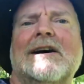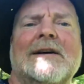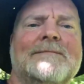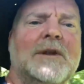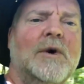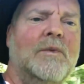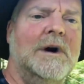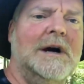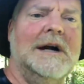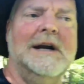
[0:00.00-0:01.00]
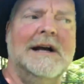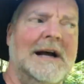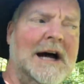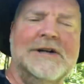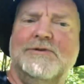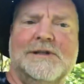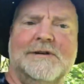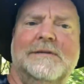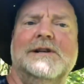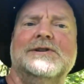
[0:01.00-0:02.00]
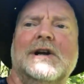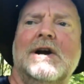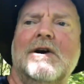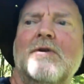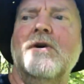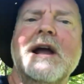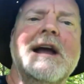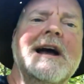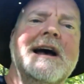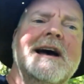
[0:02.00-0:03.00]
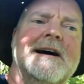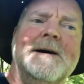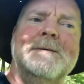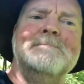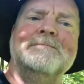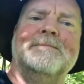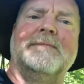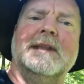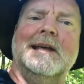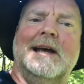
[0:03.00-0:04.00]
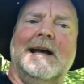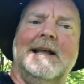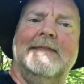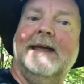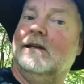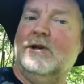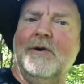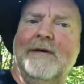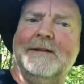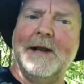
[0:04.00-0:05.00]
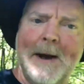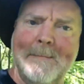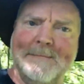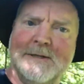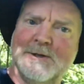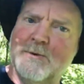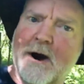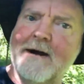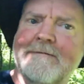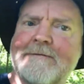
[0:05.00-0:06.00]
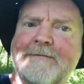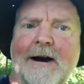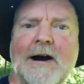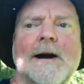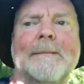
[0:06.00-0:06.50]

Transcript: were hundreds of years ago, then you have to come to our farm.